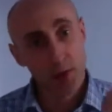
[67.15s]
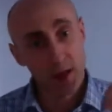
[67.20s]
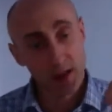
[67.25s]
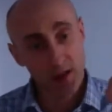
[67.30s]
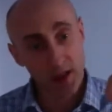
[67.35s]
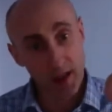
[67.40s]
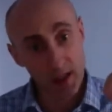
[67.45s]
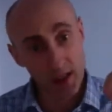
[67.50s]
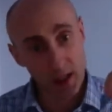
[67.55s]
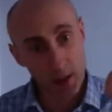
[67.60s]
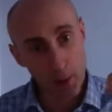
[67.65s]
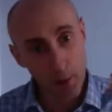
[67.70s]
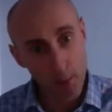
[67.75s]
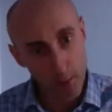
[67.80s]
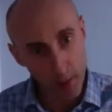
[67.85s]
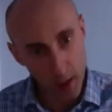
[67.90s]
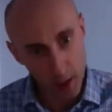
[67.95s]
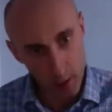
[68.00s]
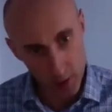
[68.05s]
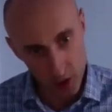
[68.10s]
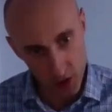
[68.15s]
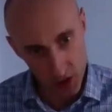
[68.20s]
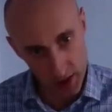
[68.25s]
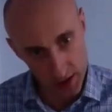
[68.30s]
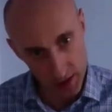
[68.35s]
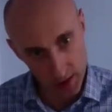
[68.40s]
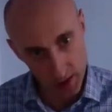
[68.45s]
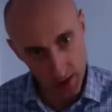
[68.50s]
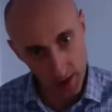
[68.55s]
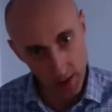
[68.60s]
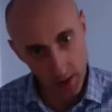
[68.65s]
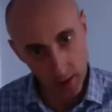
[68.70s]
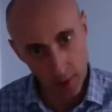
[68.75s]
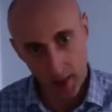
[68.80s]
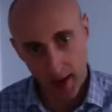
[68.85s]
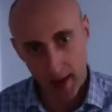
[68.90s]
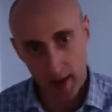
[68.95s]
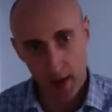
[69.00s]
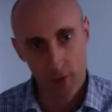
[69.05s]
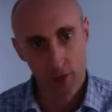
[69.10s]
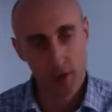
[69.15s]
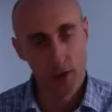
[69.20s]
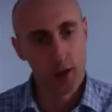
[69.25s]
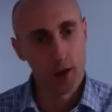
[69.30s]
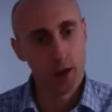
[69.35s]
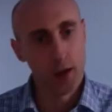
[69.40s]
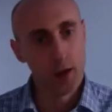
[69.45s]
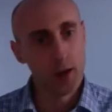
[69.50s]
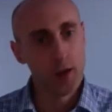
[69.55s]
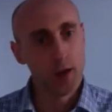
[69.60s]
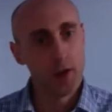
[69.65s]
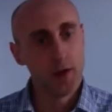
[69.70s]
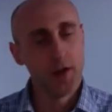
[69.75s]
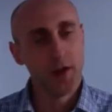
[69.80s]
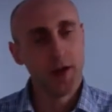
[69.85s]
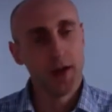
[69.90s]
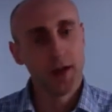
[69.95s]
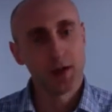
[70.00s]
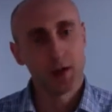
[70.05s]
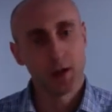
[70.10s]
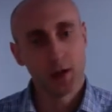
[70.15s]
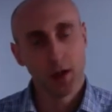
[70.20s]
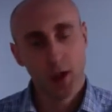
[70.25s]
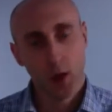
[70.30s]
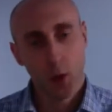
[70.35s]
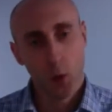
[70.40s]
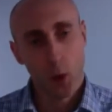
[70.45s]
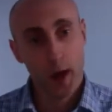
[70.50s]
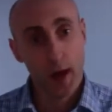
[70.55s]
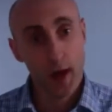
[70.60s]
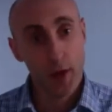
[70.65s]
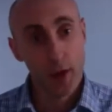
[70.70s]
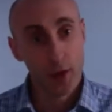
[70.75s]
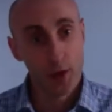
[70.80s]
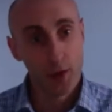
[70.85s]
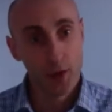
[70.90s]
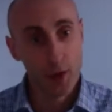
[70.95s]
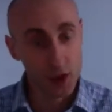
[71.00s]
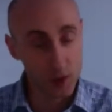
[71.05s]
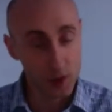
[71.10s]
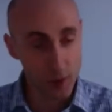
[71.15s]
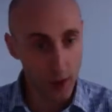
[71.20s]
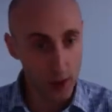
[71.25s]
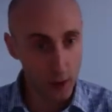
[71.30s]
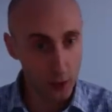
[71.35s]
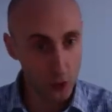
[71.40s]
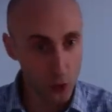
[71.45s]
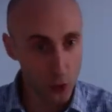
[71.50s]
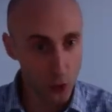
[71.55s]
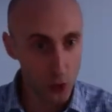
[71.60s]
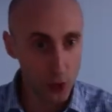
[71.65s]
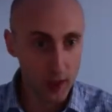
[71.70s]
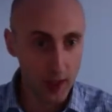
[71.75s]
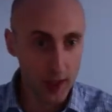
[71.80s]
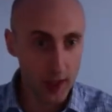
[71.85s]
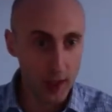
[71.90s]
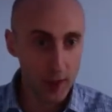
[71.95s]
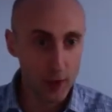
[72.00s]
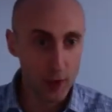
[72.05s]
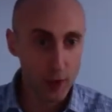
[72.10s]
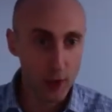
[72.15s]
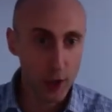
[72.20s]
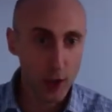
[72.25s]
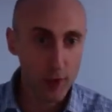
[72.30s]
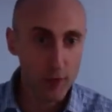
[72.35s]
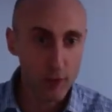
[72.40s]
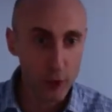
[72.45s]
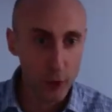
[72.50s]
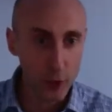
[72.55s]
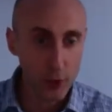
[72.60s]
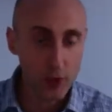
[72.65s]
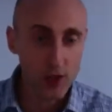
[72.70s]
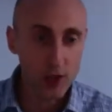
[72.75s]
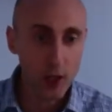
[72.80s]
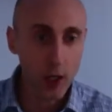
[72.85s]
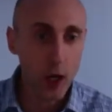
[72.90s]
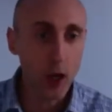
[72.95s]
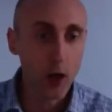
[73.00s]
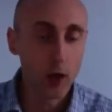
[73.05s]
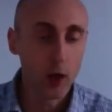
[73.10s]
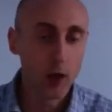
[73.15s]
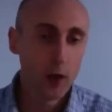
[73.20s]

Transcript: disc bulges at the back of the disc where the spinal cord and the nerve roots are.